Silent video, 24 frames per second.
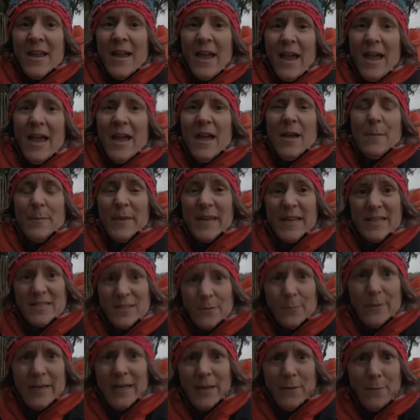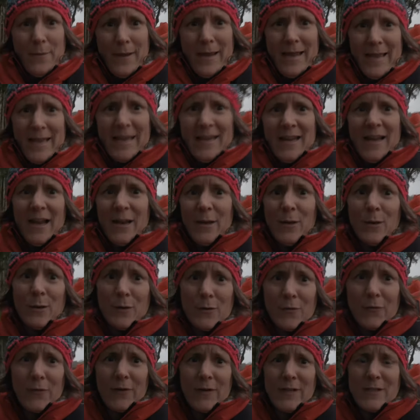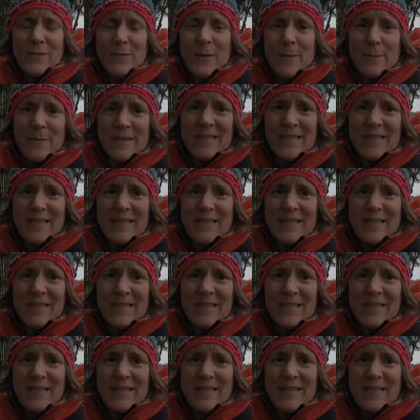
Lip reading: because I went away, I looked for a swim